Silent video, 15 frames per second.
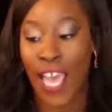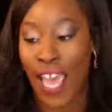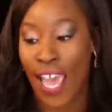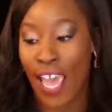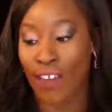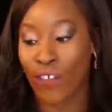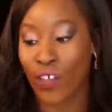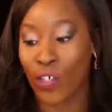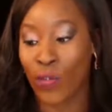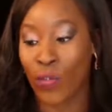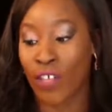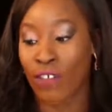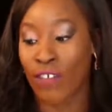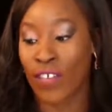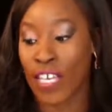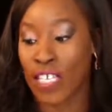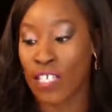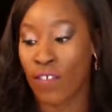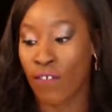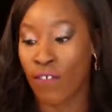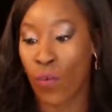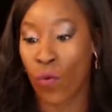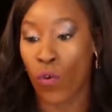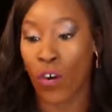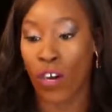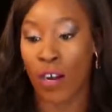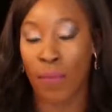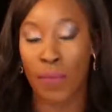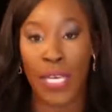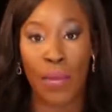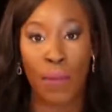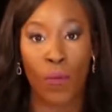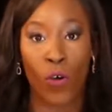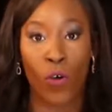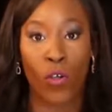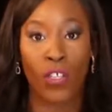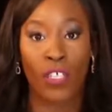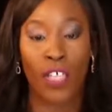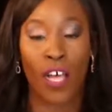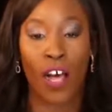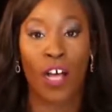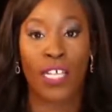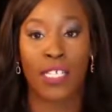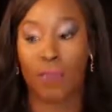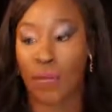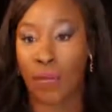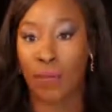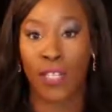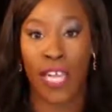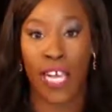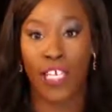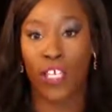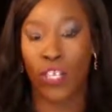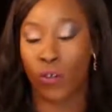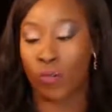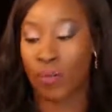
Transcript: and virtual events for people, the awesome people like you,